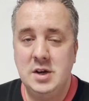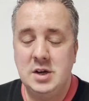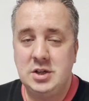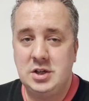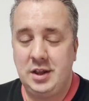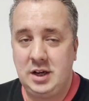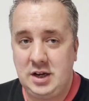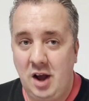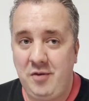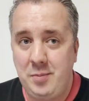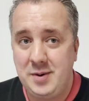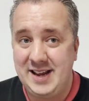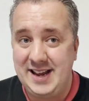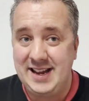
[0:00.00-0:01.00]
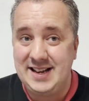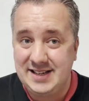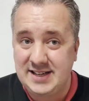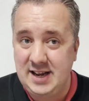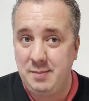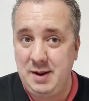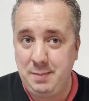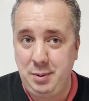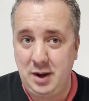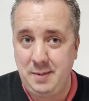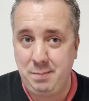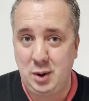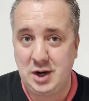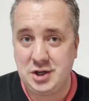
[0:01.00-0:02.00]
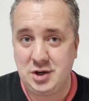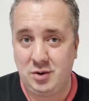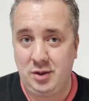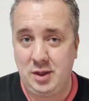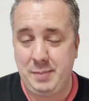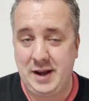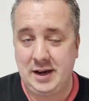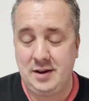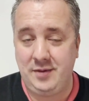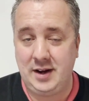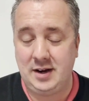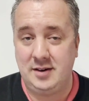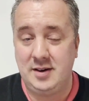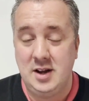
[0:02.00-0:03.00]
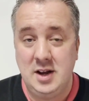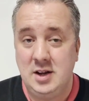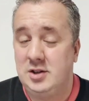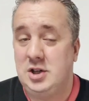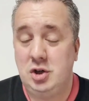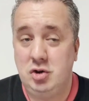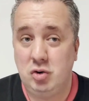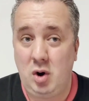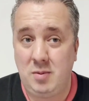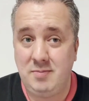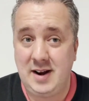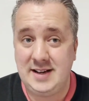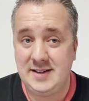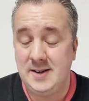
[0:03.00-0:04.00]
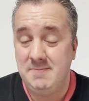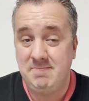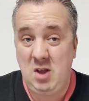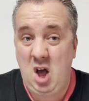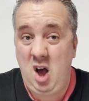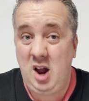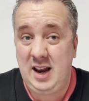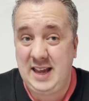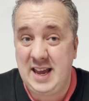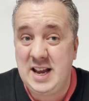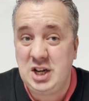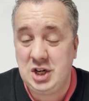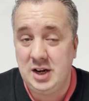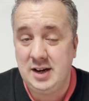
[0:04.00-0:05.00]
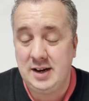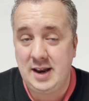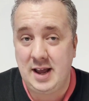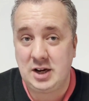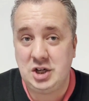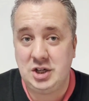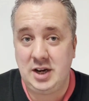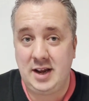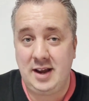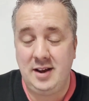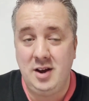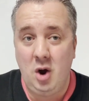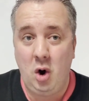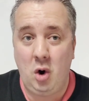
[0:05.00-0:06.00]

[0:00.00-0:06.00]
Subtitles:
So the government is going to be putting pressure on the Bank of England to drop rates early-ish next year,